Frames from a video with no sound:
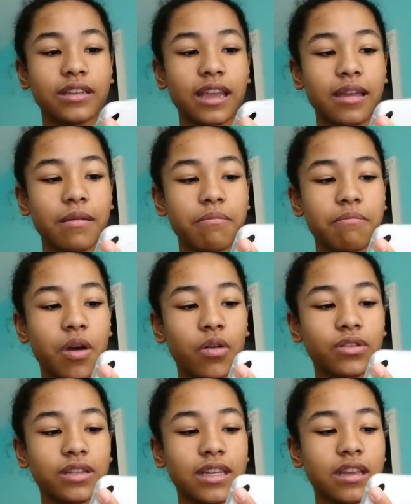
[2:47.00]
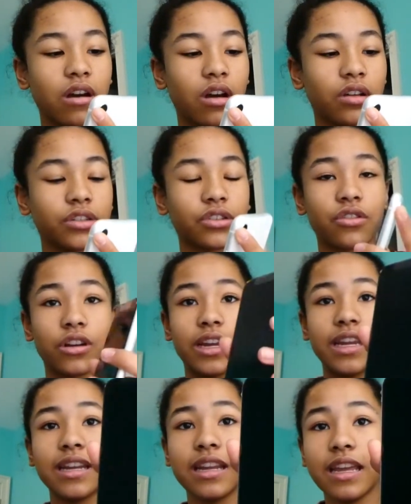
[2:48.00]
it's like mostly all
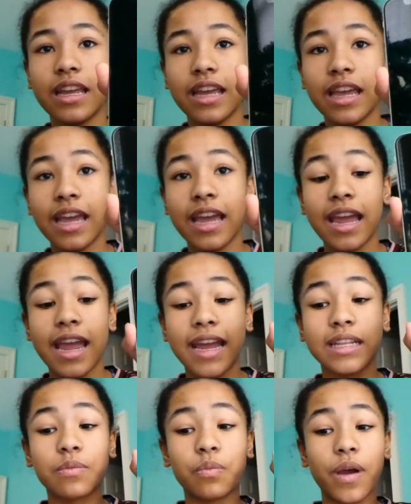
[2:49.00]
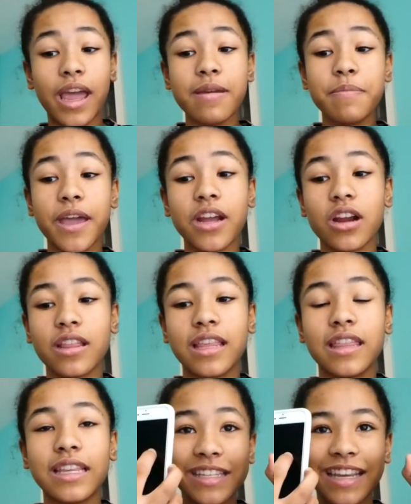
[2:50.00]
screen. It's way bigger
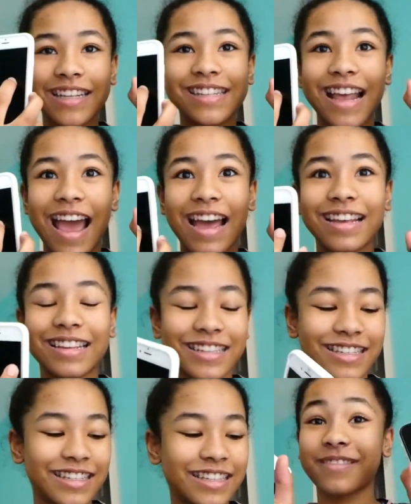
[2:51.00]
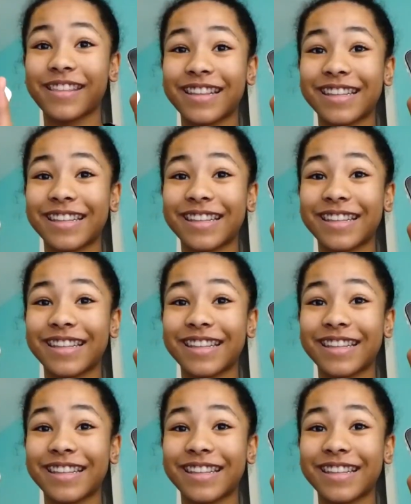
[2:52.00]
than the 6X.